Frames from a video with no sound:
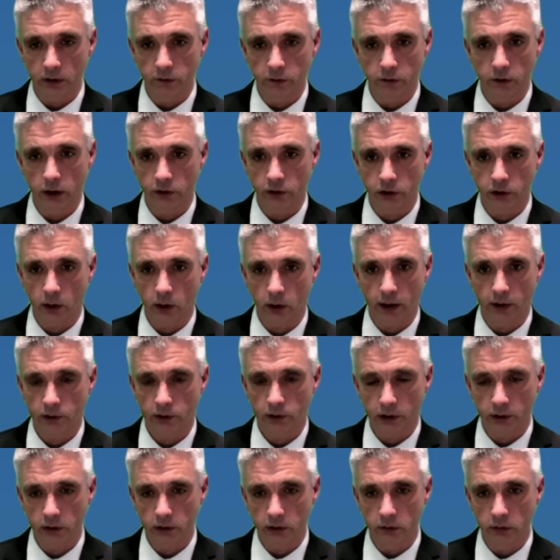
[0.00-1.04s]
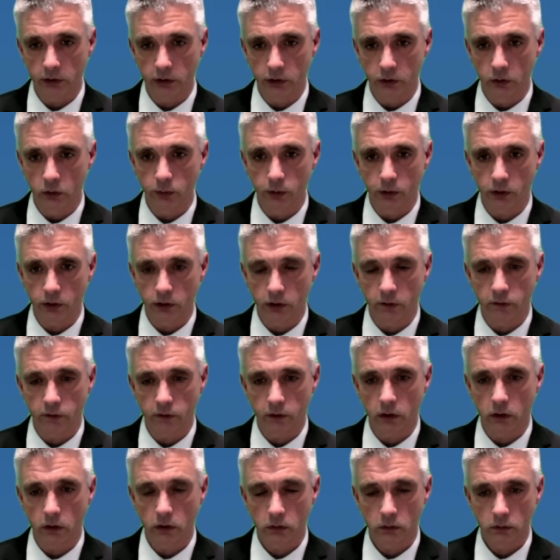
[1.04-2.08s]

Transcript: for us to access the original project file.